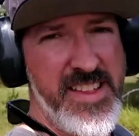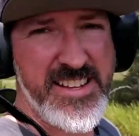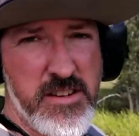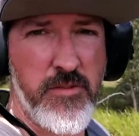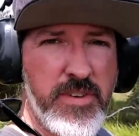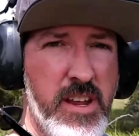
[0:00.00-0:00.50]

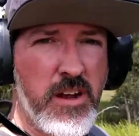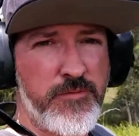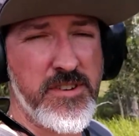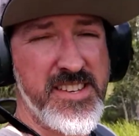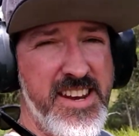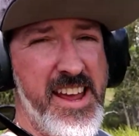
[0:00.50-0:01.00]
that's our video
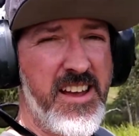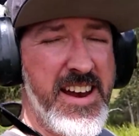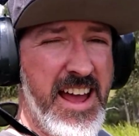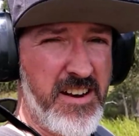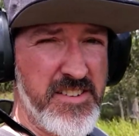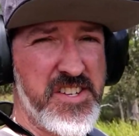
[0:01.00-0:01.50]
for today on
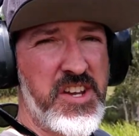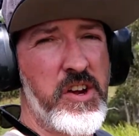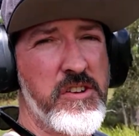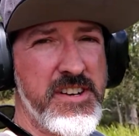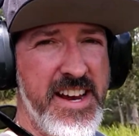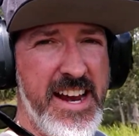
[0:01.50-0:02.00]
how to
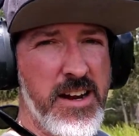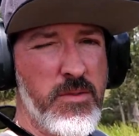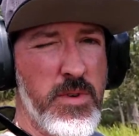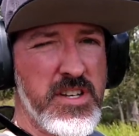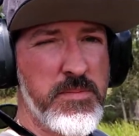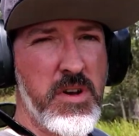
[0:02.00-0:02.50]
secure your data
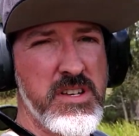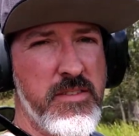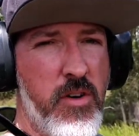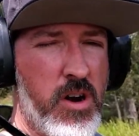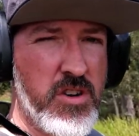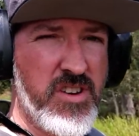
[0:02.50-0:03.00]
when disposing
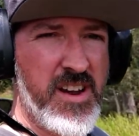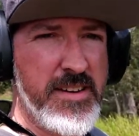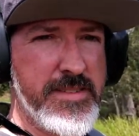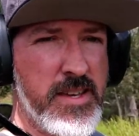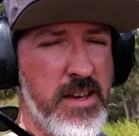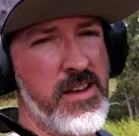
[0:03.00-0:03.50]
of hard
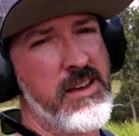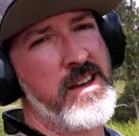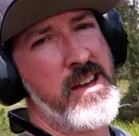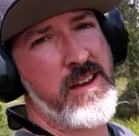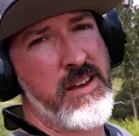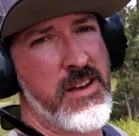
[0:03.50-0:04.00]
drives.
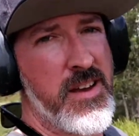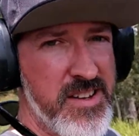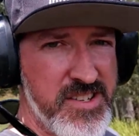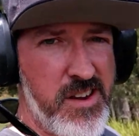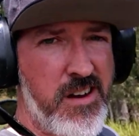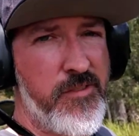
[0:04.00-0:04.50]

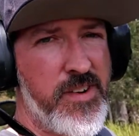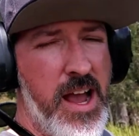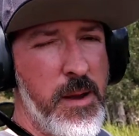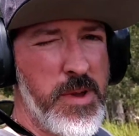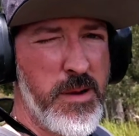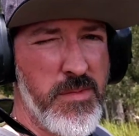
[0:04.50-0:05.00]
Sorry I
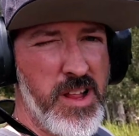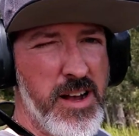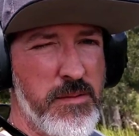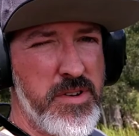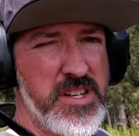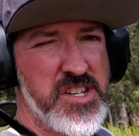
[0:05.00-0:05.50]
forgot en
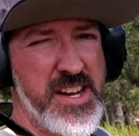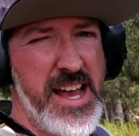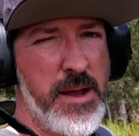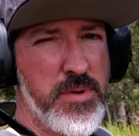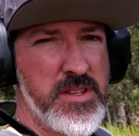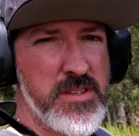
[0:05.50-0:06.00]
bloc, but shit
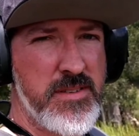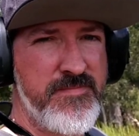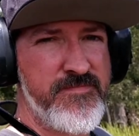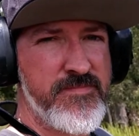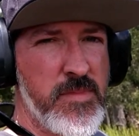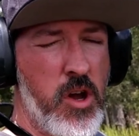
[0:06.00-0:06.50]

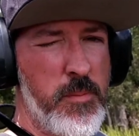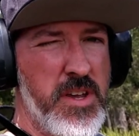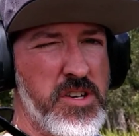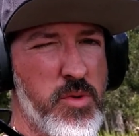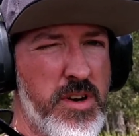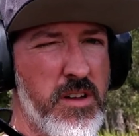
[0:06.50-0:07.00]
happens. Hope
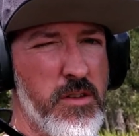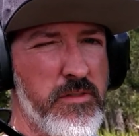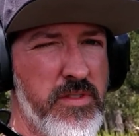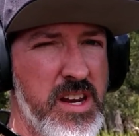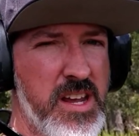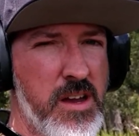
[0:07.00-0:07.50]
you enjoyed our little
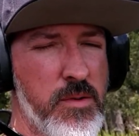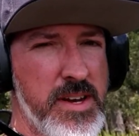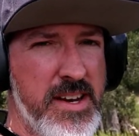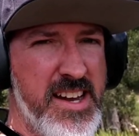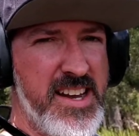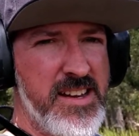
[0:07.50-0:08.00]
video
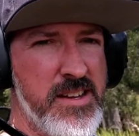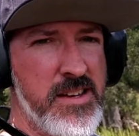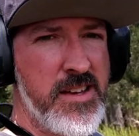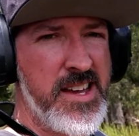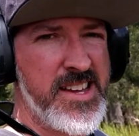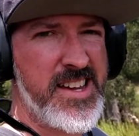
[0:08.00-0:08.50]
and uh,
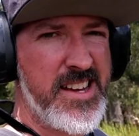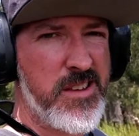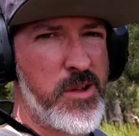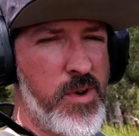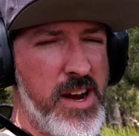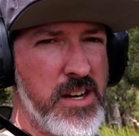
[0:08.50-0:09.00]
get
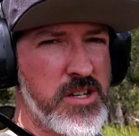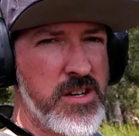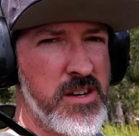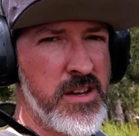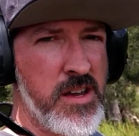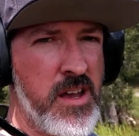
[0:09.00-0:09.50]
to the range.
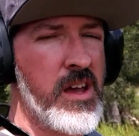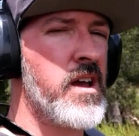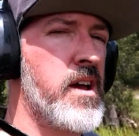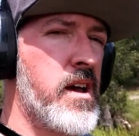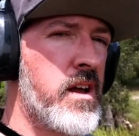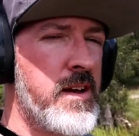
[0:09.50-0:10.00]

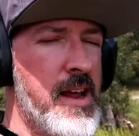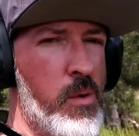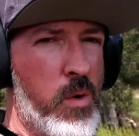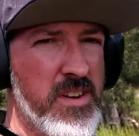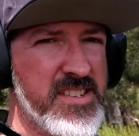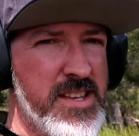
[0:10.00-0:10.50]
Now
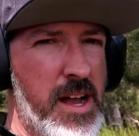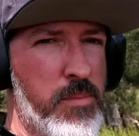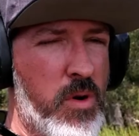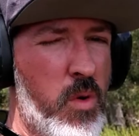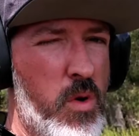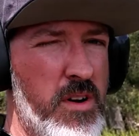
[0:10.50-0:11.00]
we're gonna stop
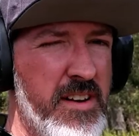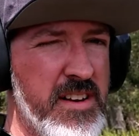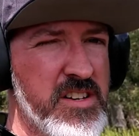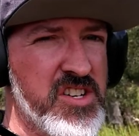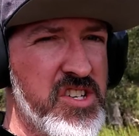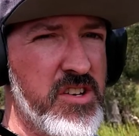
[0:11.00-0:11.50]
recording
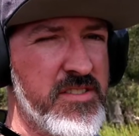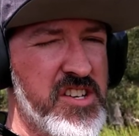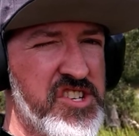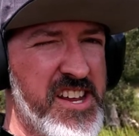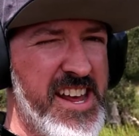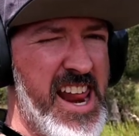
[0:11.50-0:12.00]
and just shoot the
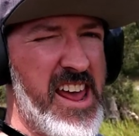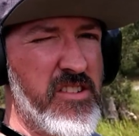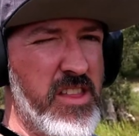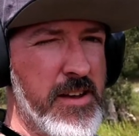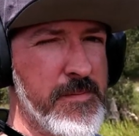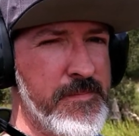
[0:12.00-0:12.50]
shit out of
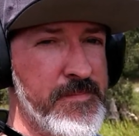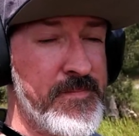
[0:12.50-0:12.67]
everything.